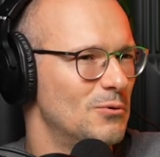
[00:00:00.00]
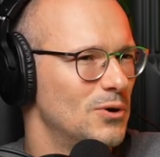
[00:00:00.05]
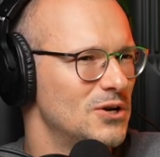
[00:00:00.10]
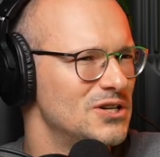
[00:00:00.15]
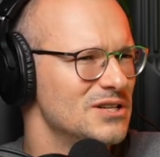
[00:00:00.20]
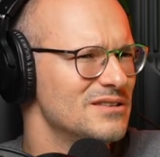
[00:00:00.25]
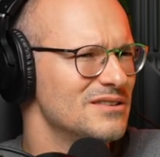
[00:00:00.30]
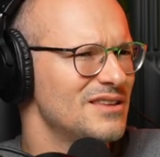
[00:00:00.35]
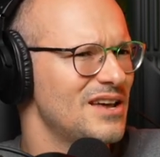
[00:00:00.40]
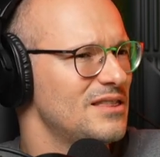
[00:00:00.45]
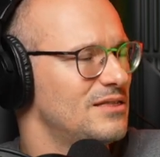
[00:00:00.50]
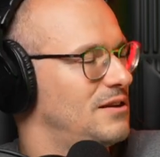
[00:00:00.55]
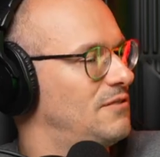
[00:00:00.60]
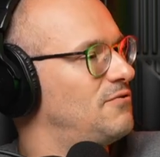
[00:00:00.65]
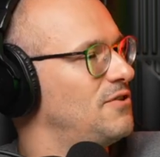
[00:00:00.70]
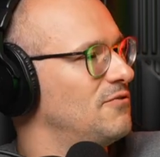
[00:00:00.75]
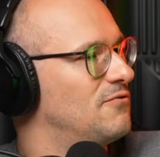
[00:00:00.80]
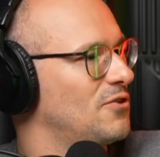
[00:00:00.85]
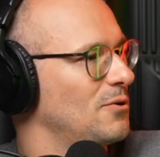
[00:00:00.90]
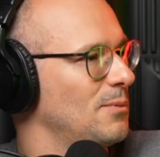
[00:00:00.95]
which isn't that
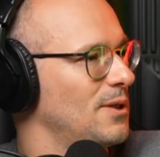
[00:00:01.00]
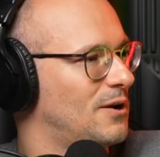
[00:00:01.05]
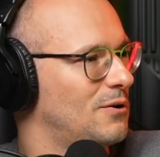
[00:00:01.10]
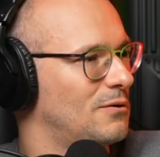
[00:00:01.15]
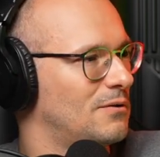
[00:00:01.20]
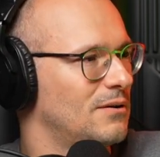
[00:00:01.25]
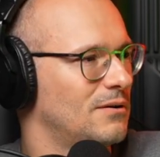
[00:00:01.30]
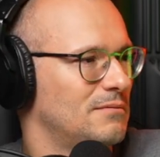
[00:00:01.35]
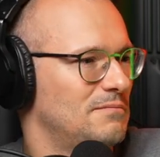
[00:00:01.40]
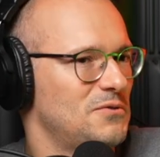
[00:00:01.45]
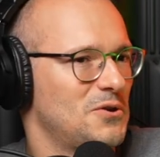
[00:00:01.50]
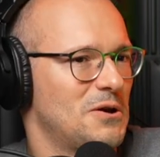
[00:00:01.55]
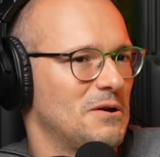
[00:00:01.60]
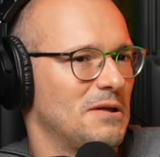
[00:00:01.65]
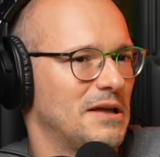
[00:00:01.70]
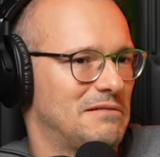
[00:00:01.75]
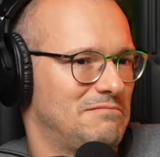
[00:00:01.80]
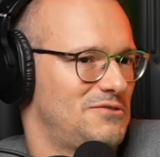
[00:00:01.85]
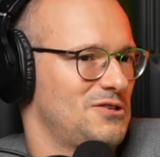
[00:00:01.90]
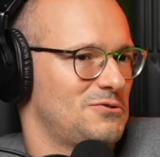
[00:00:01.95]
different from like um, you know
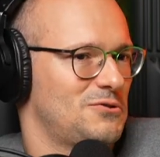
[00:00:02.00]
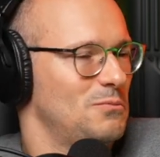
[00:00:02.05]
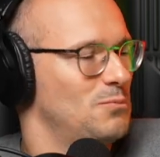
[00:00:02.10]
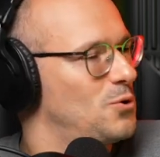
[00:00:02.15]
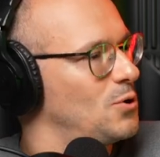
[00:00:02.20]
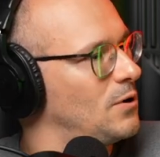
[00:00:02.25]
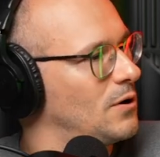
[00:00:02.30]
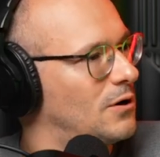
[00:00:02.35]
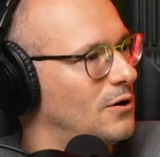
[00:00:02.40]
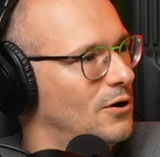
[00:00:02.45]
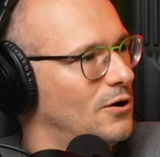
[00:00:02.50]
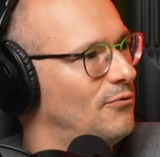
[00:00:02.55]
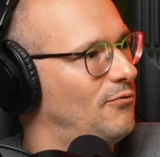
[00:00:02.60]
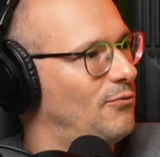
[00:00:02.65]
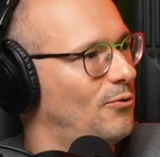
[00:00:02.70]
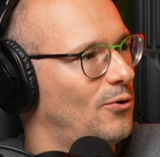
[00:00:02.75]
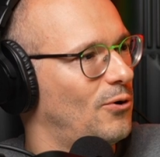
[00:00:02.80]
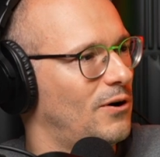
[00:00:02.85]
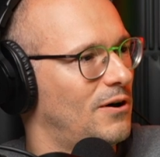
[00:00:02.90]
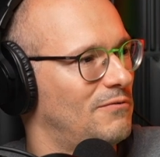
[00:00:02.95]
like just computer code
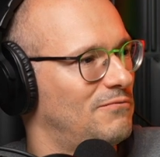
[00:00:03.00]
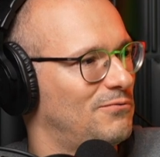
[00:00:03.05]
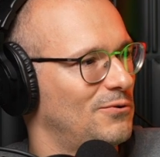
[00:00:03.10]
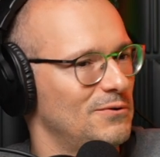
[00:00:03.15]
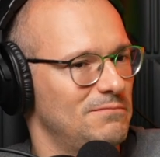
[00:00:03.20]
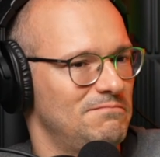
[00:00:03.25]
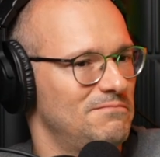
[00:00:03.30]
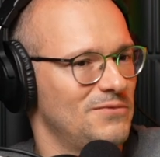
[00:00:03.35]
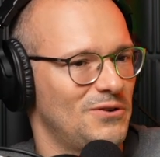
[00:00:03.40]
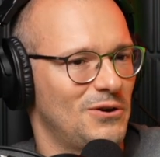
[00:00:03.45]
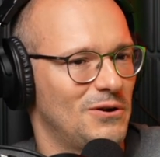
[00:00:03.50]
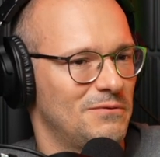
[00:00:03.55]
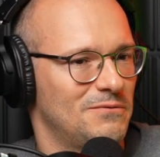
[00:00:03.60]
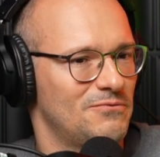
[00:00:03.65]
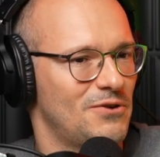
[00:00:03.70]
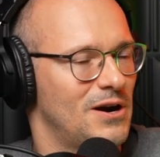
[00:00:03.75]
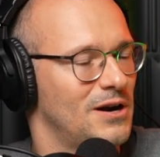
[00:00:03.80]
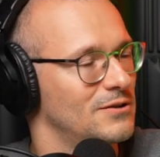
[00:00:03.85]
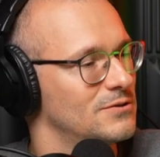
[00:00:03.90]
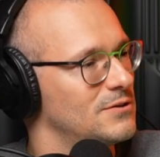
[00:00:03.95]
for for you know
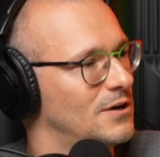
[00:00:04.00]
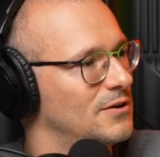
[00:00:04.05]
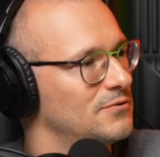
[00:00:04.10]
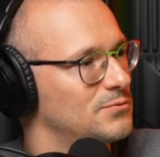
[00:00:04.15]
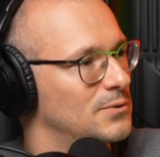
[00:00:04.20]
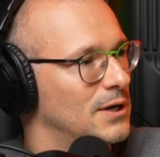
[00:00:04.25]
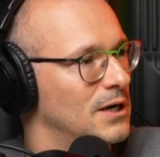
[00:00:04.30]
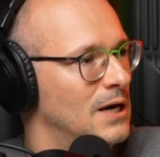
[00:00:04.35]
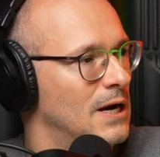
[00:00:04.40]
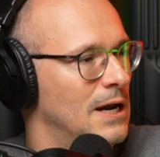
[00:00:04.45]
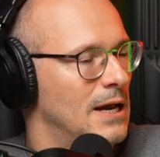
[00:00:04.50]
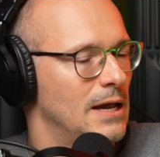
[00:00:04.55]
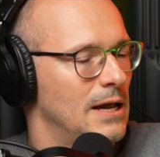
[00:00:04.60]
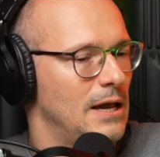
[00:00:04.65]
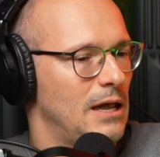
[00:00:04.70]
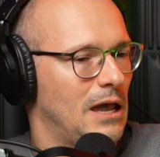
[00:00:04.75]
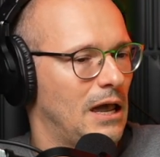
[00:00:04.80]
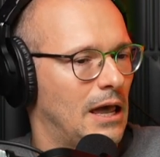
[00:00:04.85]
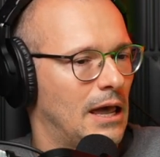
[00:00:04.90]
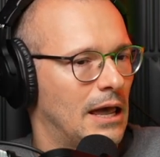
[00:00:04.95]
running software
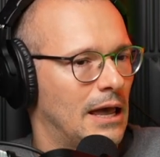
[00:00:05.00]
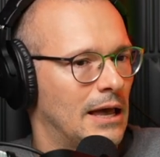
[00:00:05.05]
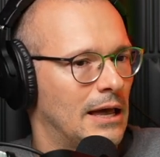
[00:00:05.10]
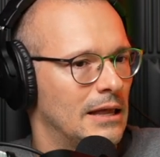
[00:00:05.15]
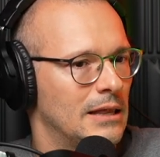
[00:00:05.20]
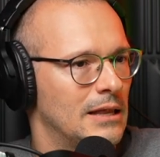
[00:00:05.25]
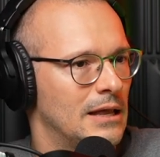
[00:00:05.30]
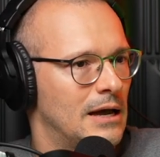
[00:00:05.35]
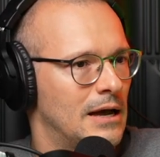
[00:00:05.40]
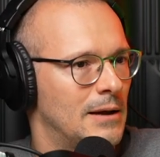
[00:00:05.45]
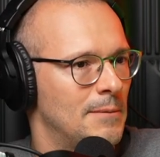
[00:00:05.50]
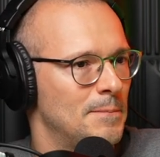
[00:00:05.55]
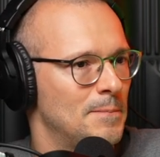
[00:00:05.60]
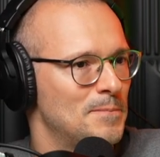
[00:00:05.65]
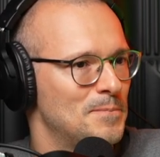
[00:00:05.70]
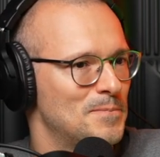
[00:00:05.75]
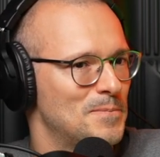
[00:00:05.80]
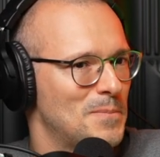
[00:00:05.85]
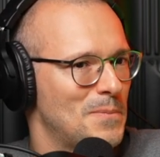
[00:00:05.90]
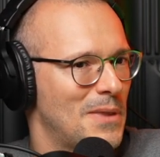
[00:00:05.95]
and um
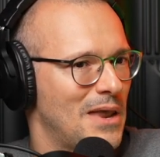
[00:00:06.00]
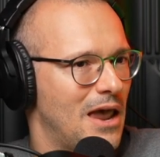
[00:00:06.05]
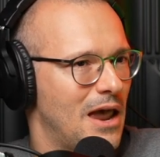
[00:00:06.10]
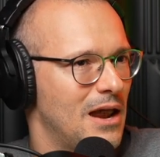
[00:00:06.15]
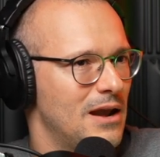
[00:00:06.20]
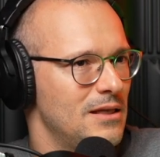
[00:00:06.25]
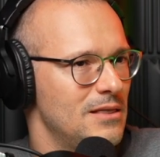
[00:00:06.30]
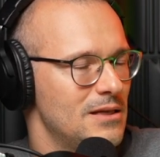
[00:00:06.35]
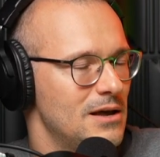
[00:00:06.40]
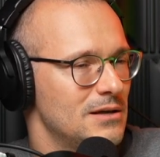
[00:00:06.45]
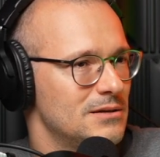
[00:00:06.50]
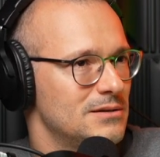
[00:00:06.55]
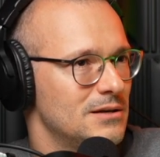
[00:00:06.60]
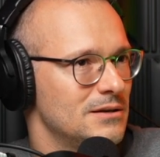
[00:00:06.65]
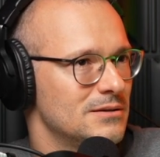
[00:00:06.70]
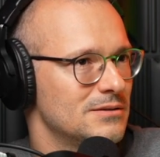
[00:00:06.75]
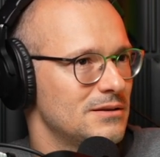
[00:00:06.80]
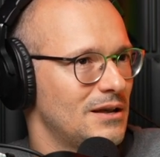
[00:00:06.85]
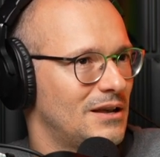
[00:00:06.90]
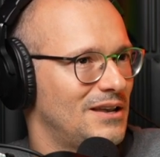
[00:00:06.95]
and in that
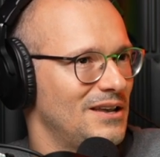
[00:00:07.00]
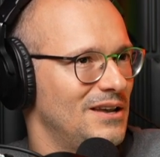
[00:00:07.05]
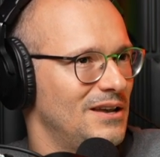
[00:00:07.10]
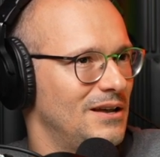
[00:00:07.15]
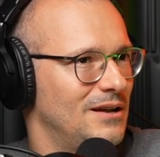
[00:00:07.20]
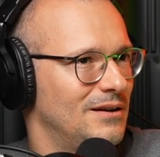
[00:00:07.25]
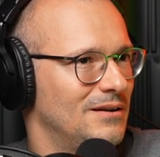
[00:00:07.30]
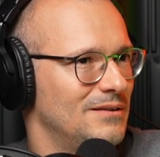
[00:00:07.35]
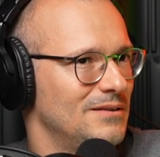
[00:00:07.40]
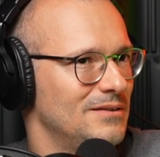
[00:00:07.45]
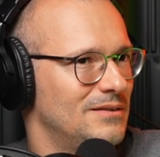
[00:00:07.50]
sense like eh,